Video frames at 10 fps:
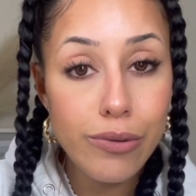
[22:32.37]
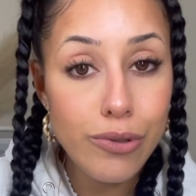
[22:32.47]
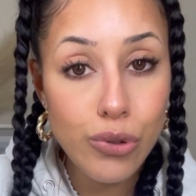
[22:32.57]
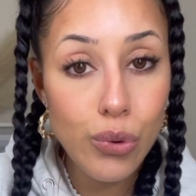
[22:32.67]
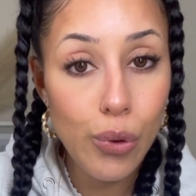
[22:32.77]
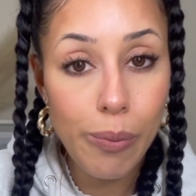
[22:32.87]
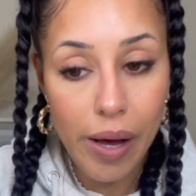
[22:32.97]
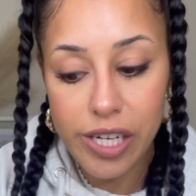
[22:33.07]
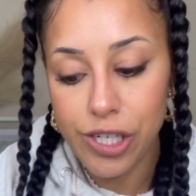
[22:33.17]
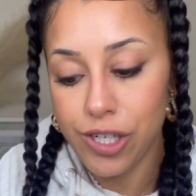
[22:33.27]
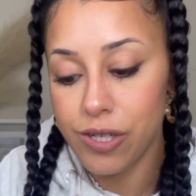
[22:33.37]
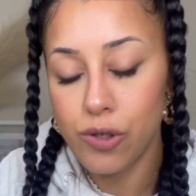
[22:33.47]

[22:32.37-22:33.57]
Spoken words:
Too Much.